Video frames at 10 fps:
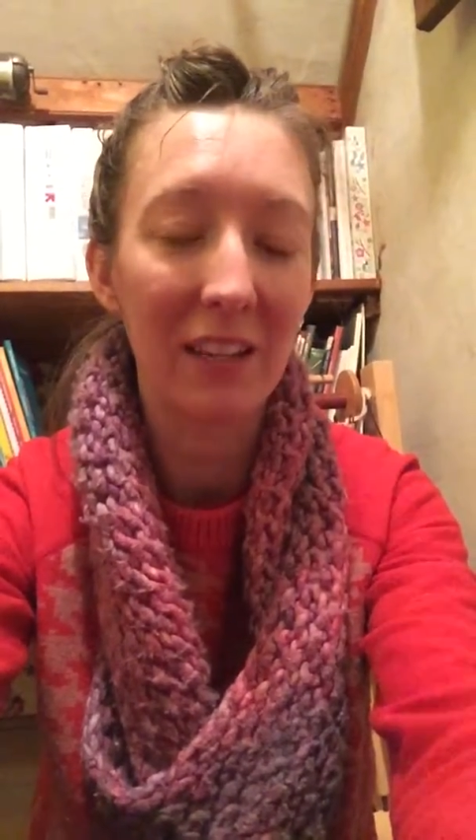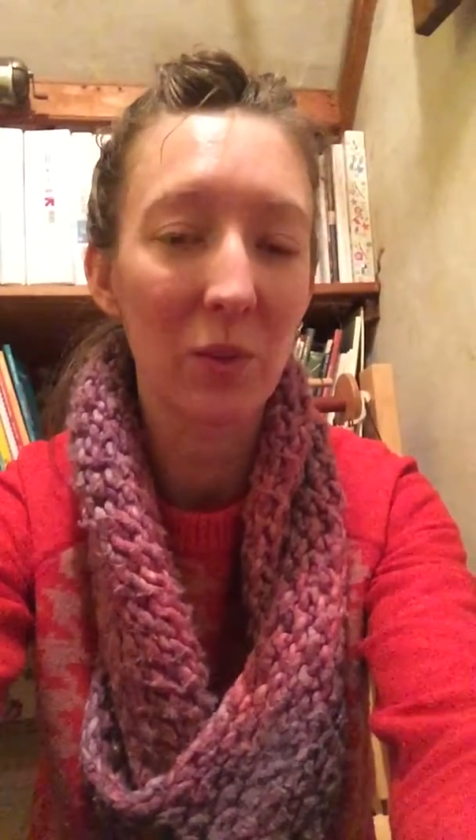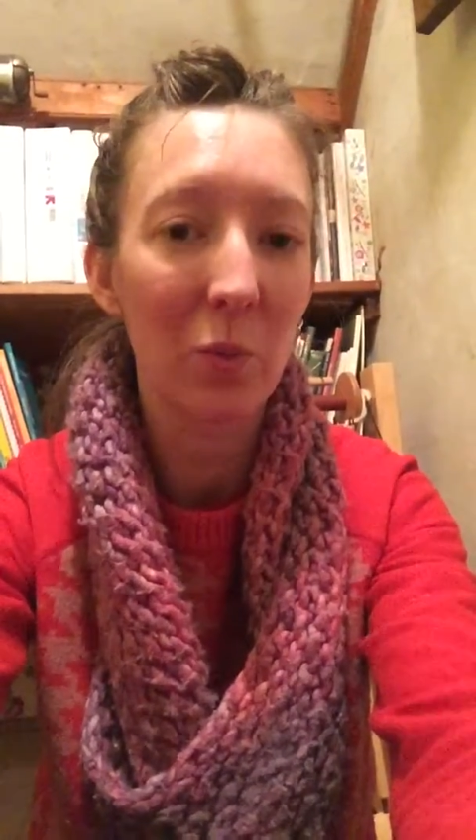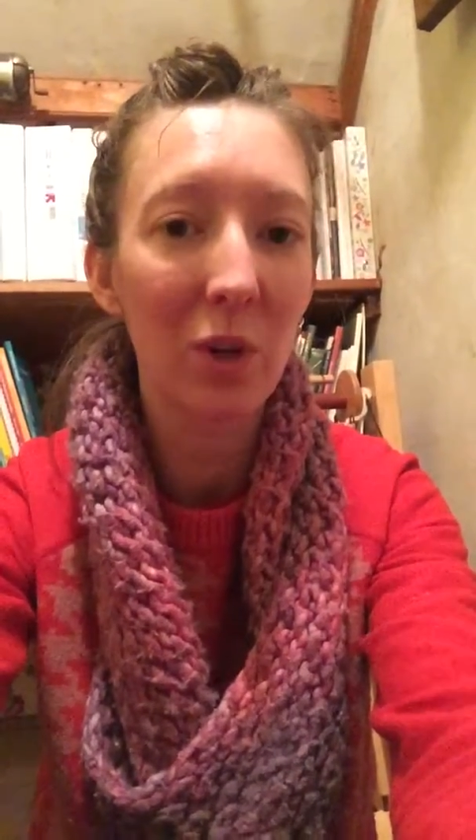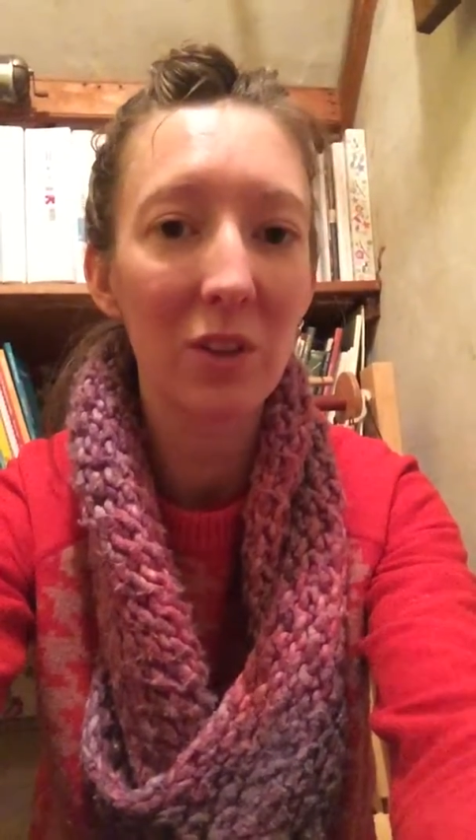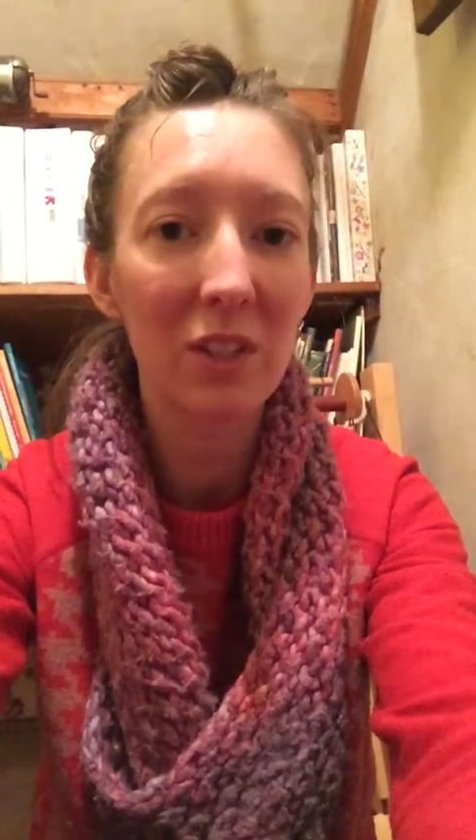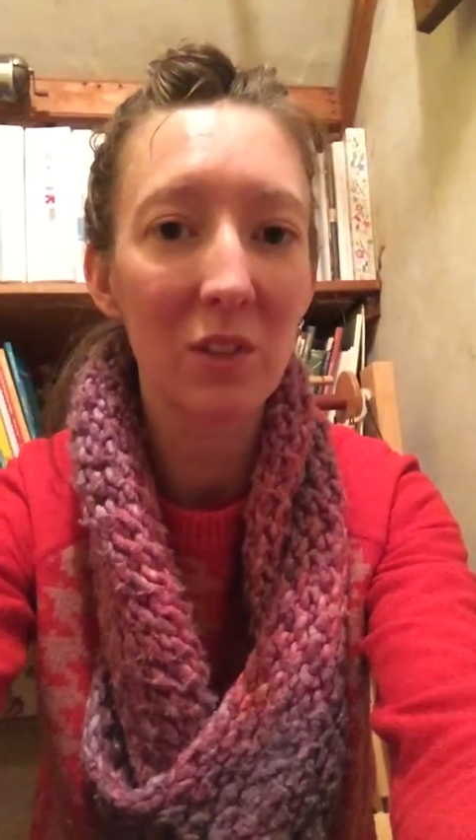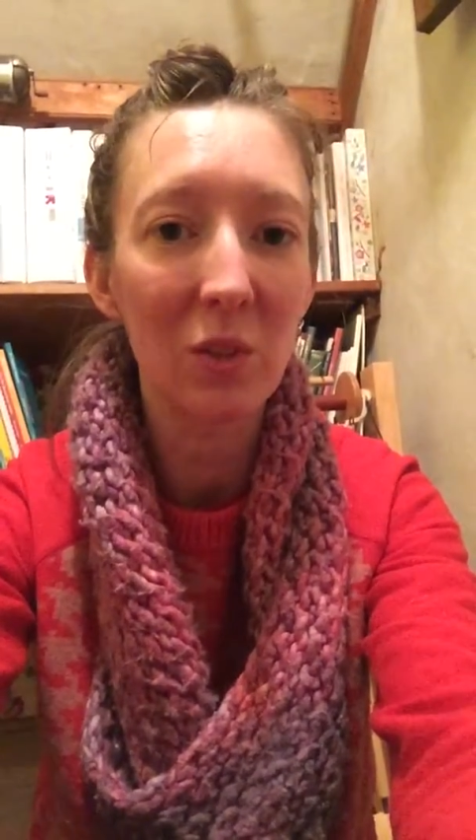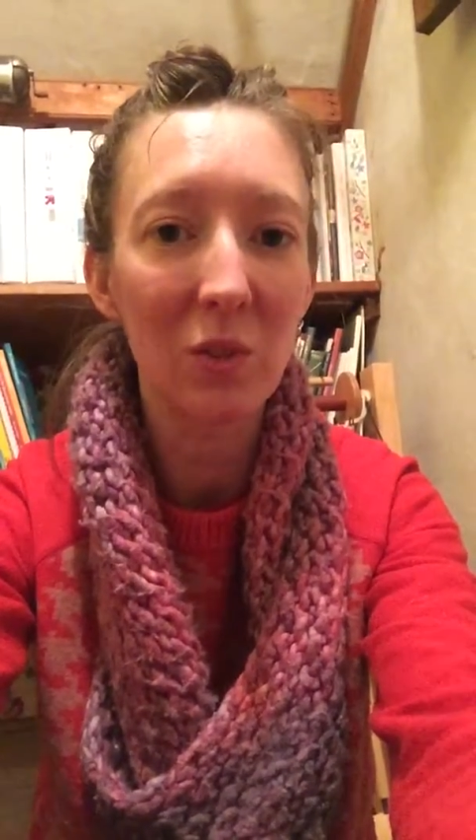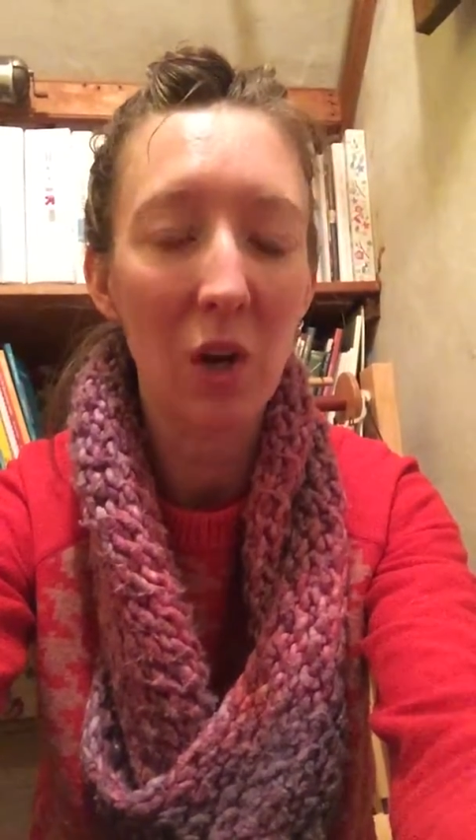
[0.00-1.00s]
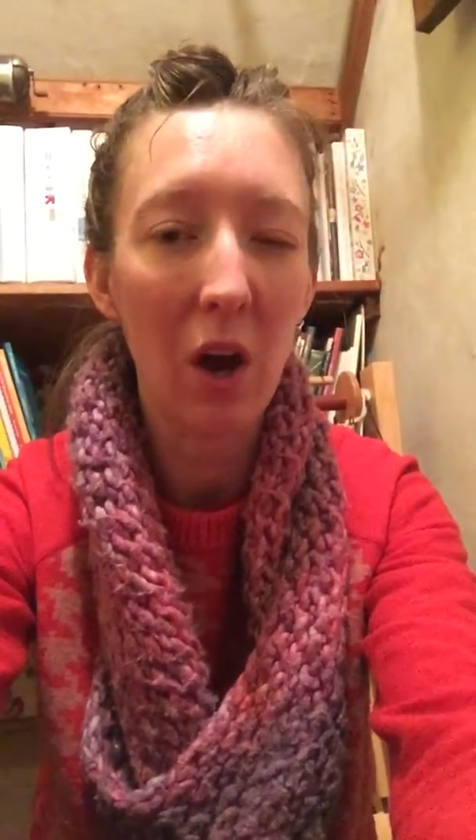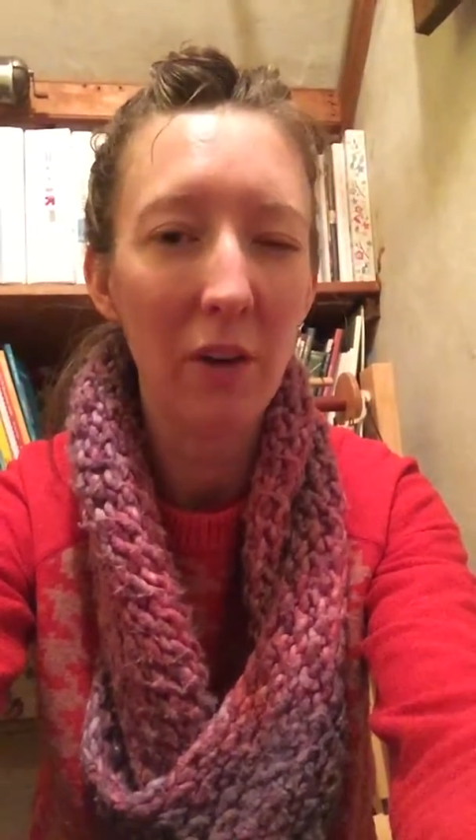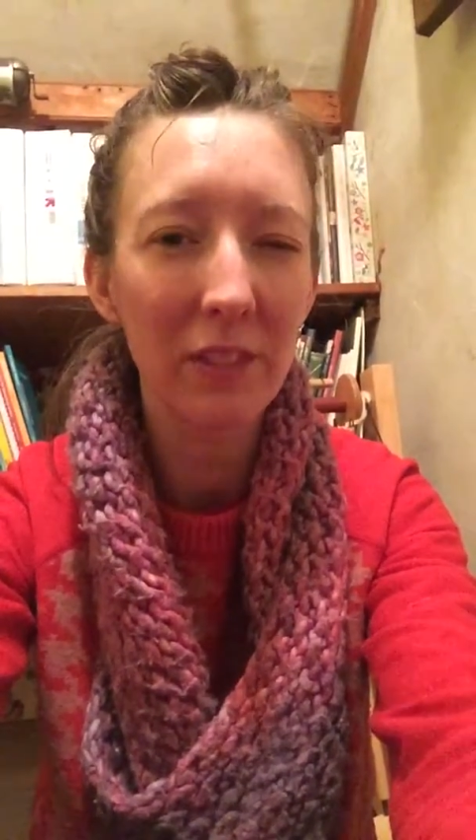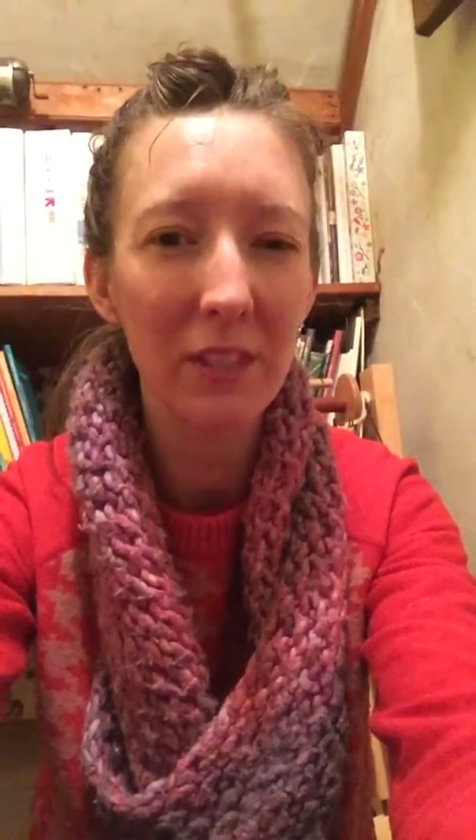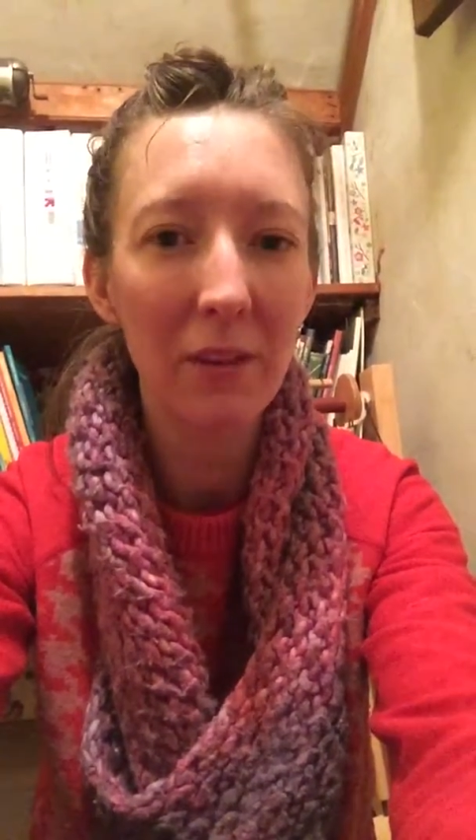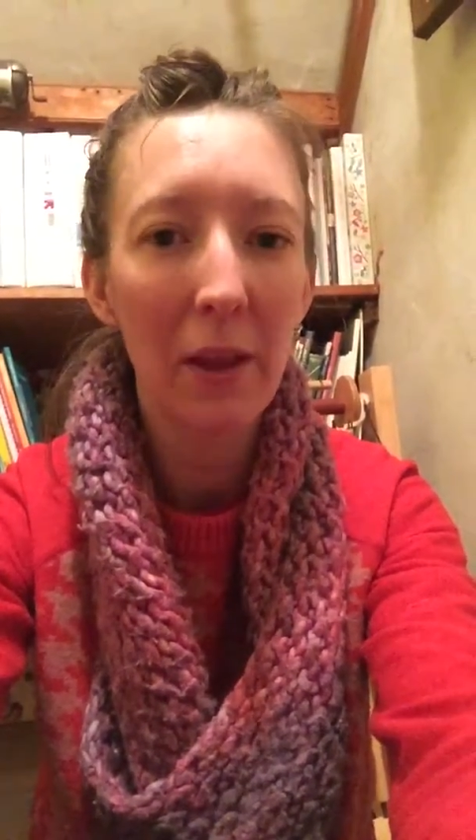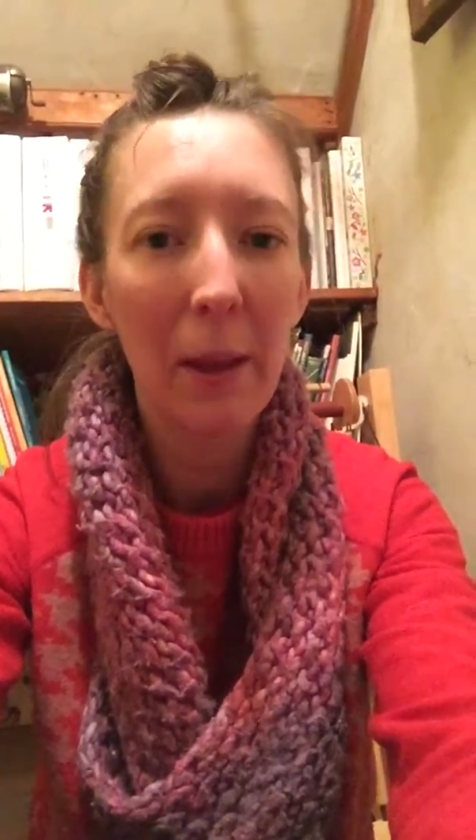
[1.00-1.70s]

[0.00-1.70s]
It's a word that's used often,